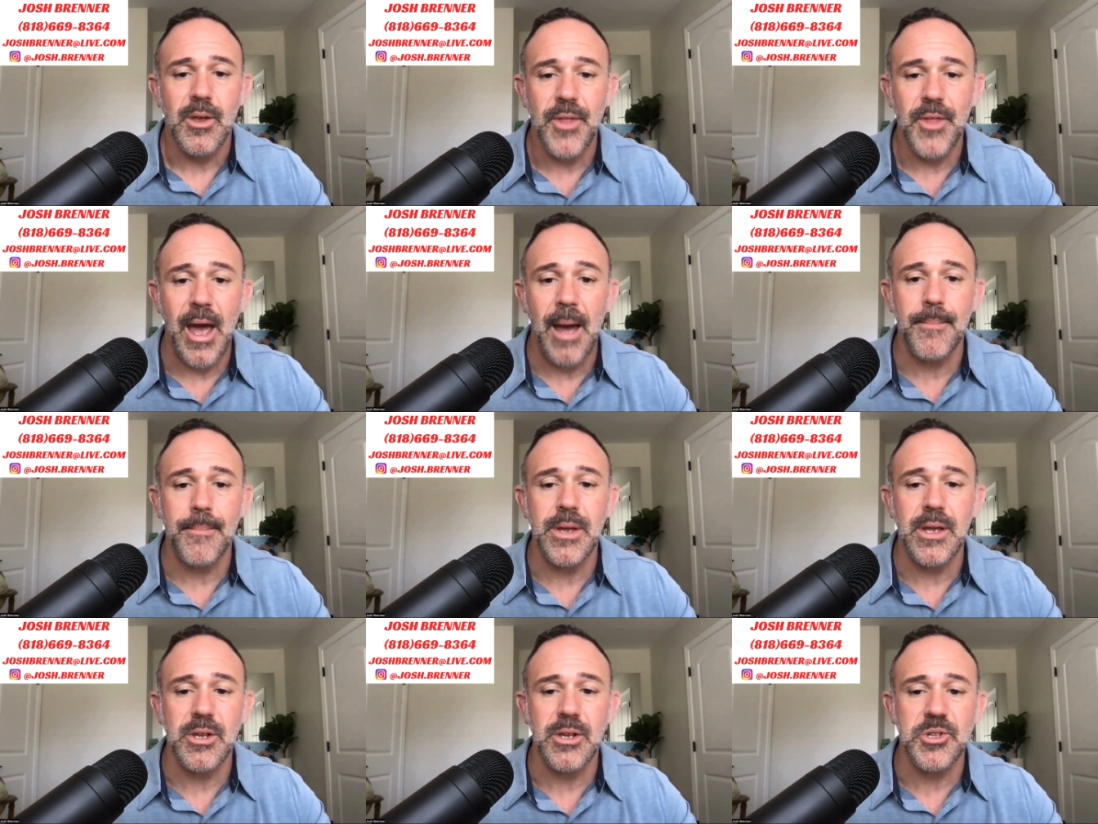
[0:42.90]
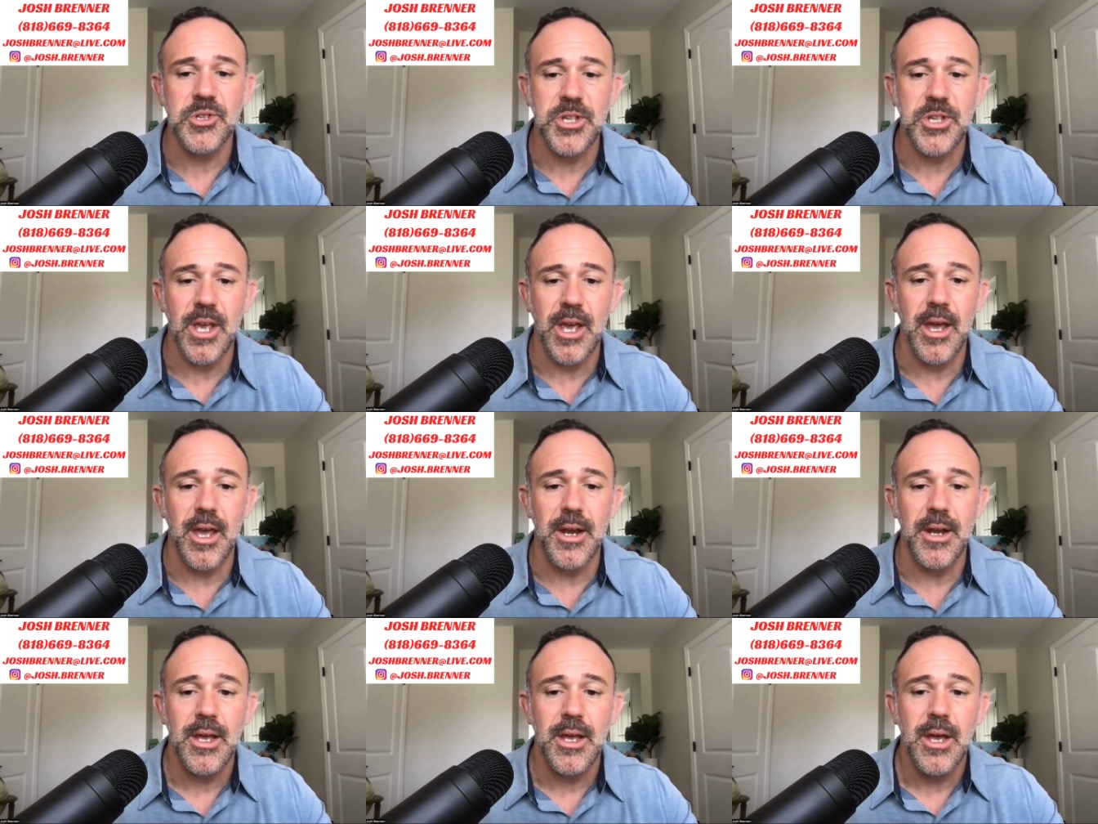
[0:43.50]
that being
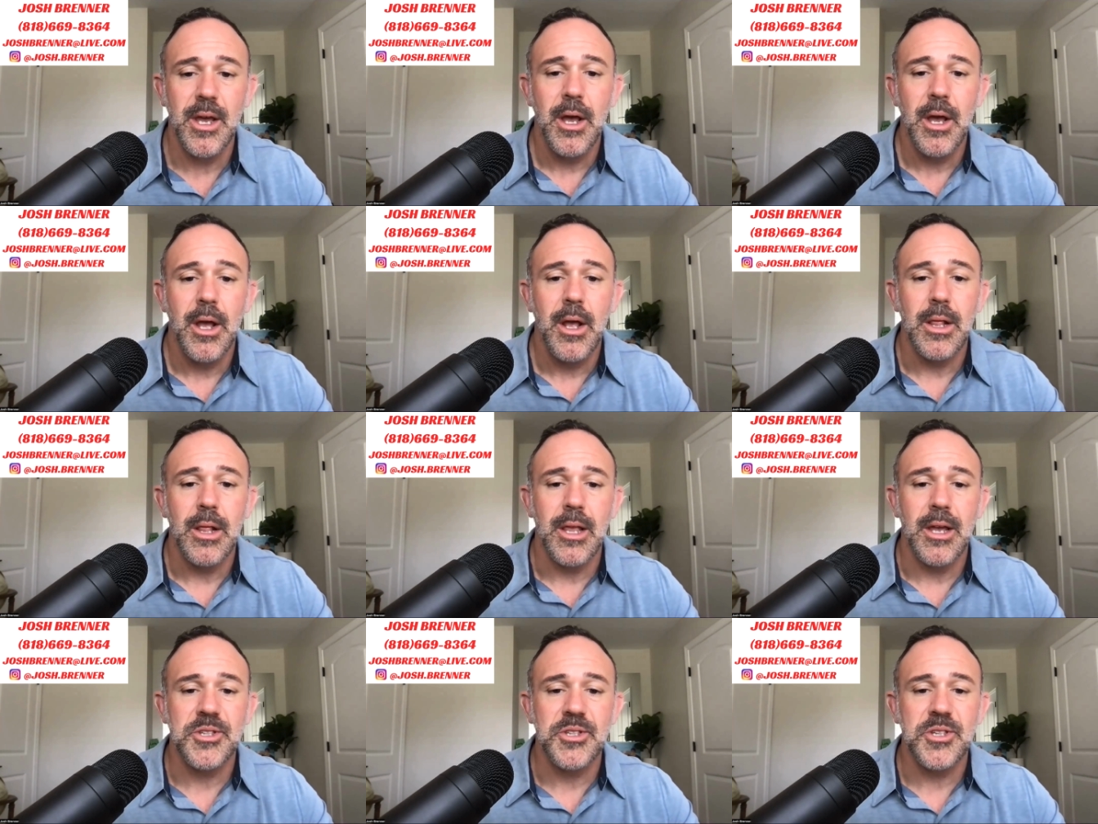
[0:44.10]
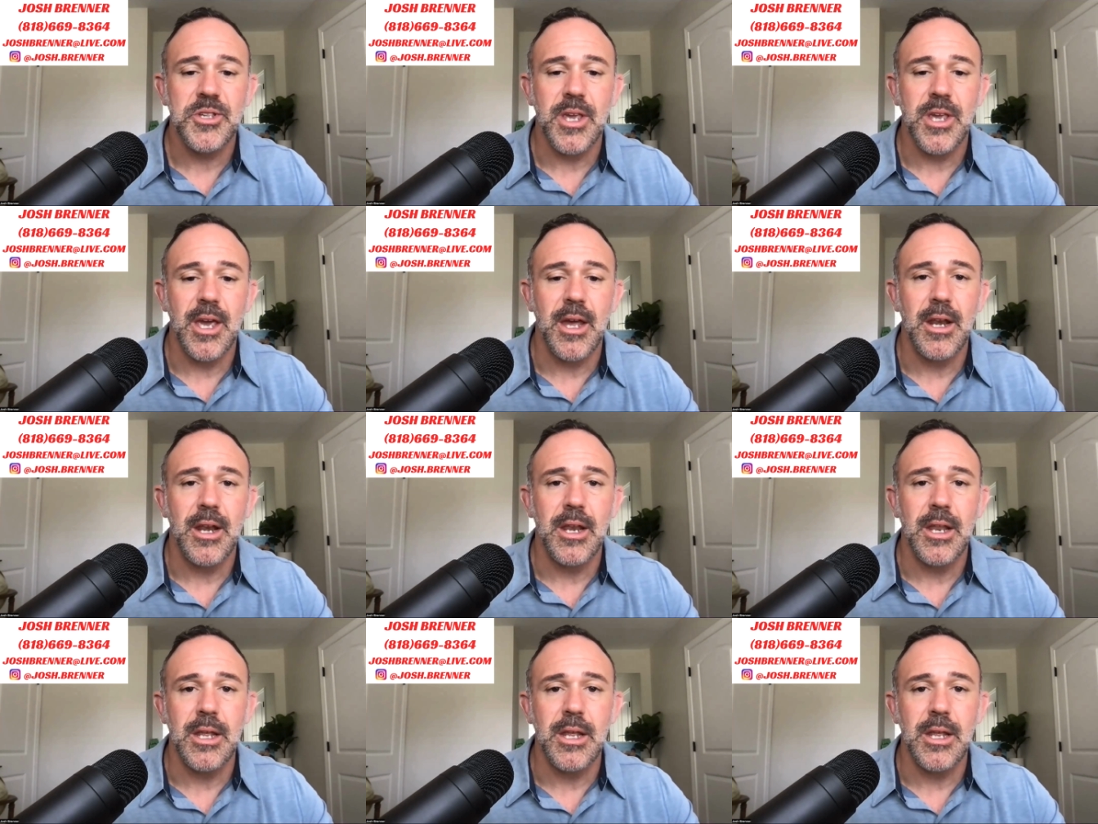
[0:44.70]
said, let's get